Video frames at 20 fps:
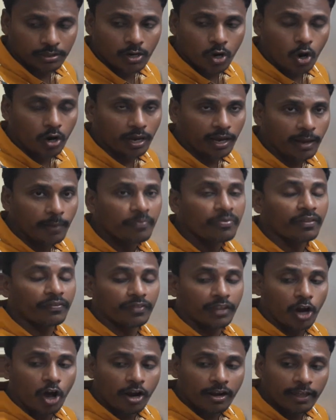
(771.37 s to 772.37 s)
Okay,
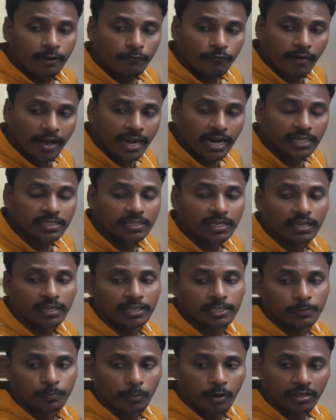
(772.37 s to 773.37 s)
there are infinite
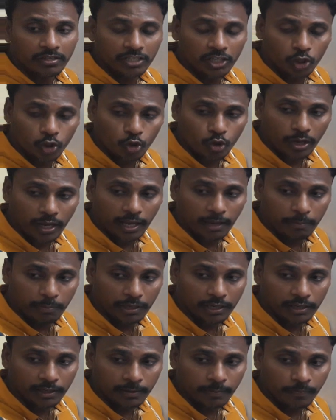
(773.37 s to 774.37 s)
circles passing through
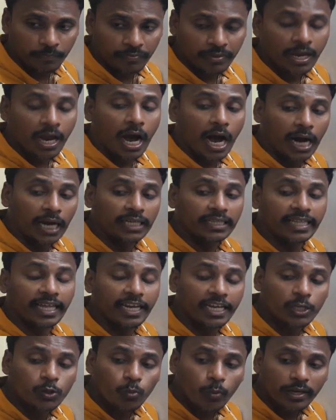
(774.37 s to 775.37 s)
AB, and there
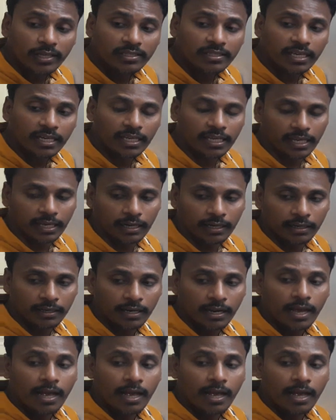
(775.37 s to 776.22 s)
is one circle